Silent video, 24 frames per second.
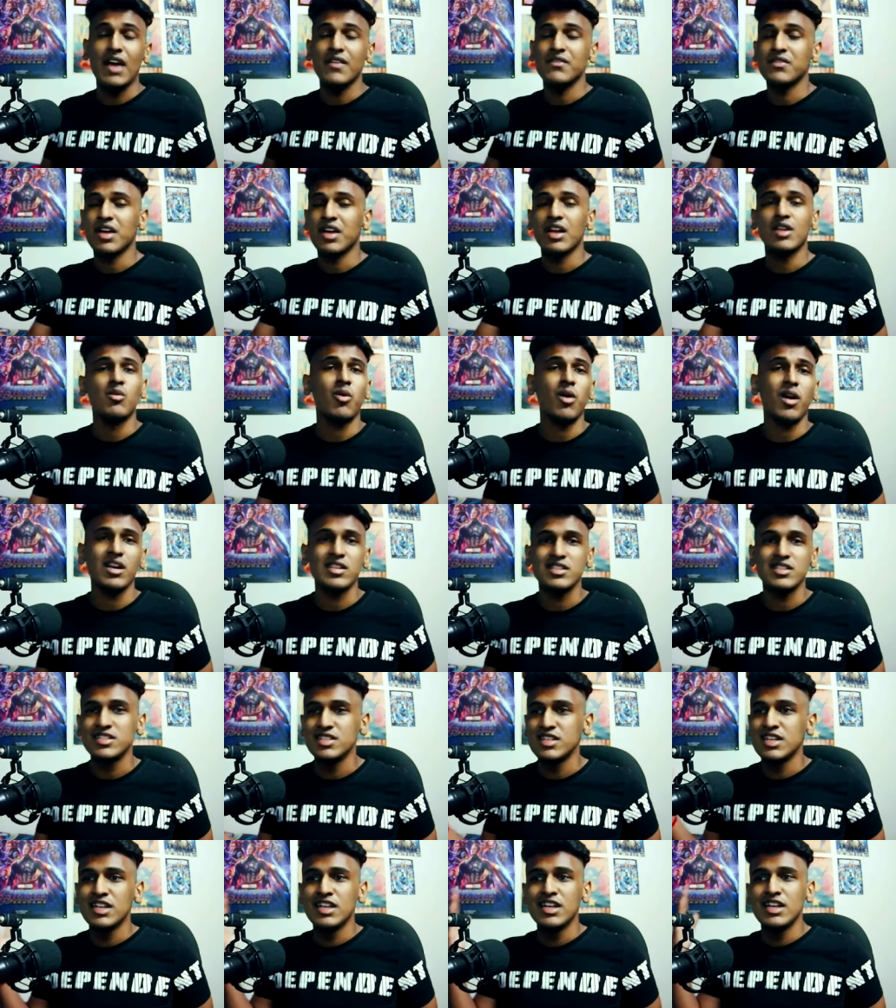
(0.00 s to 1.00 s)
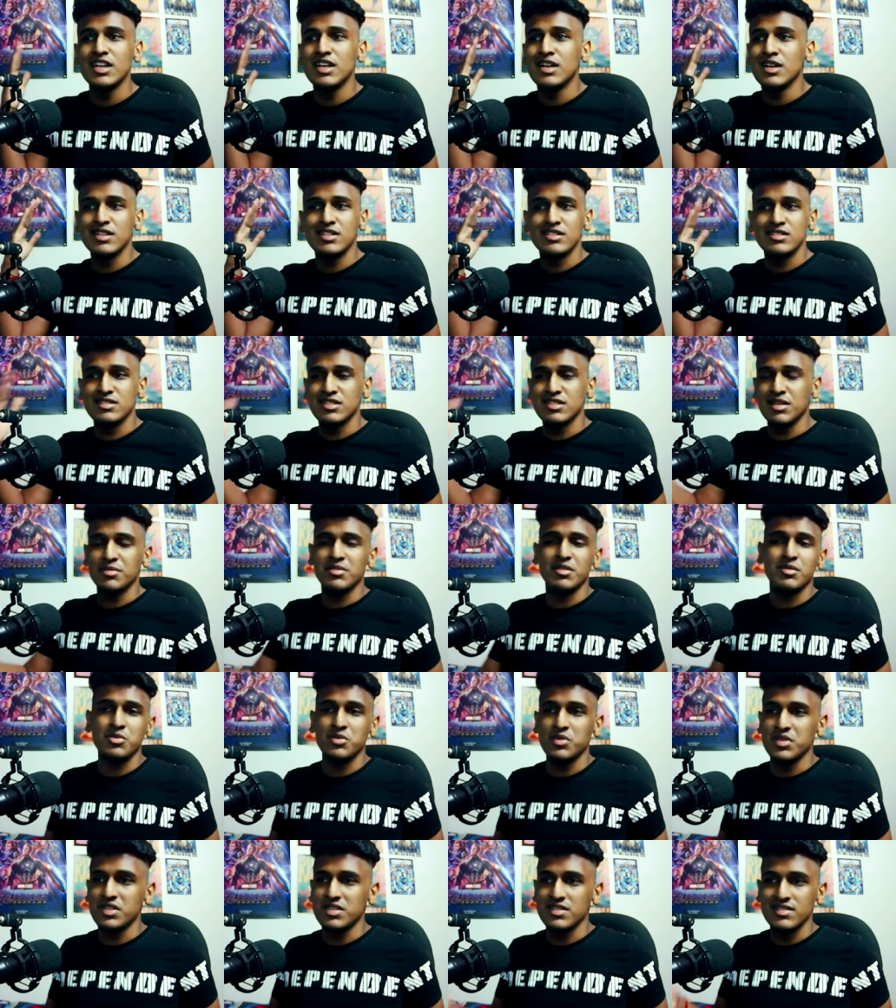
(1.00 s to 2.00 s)
I've not watched
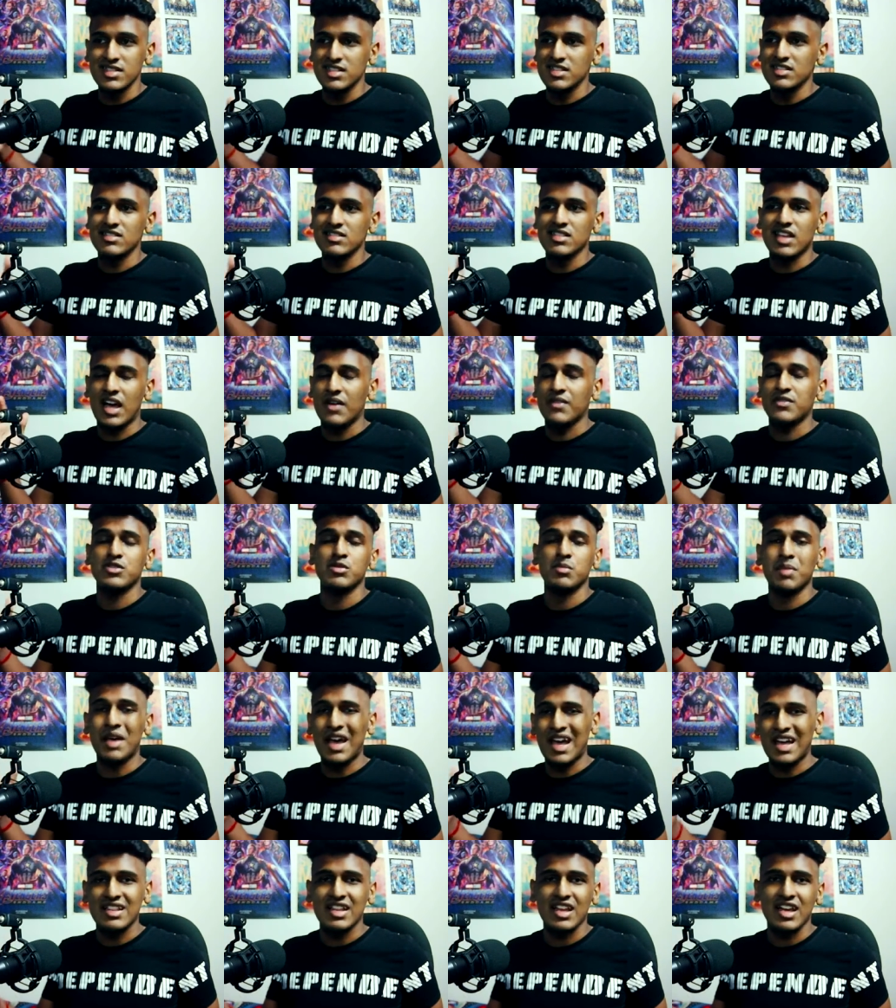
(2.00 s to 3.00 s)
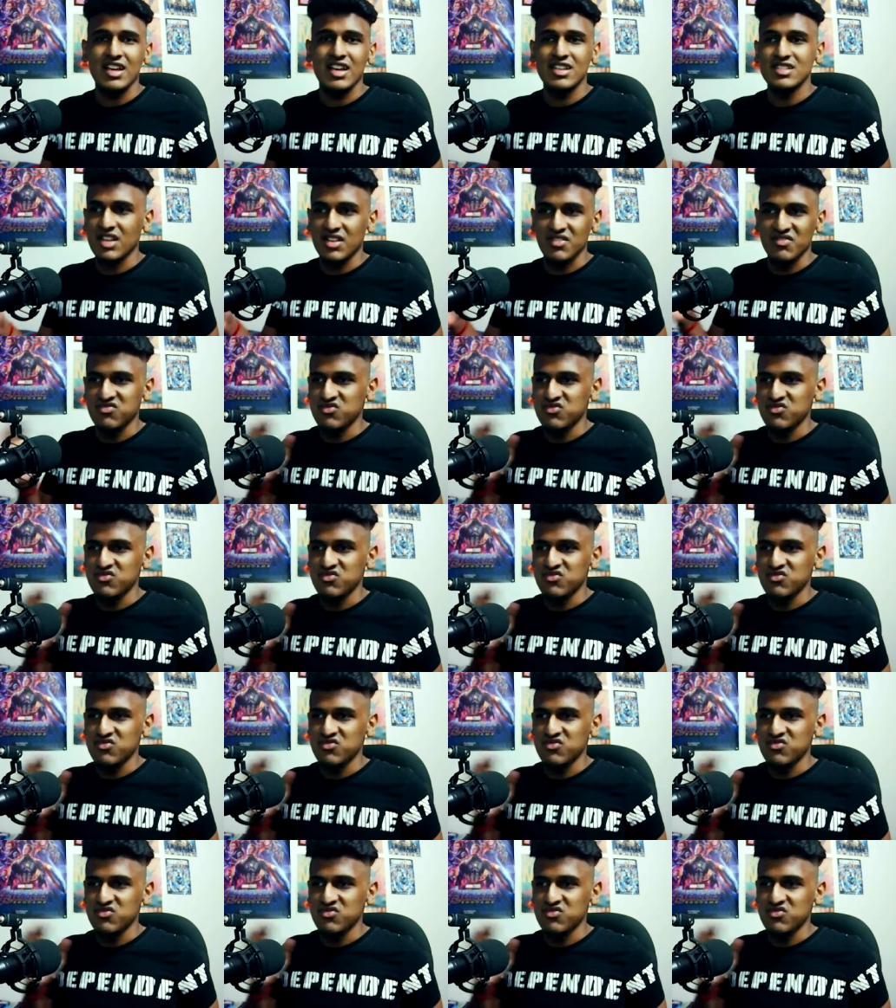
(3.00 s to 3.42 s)
WWE since after Backlash.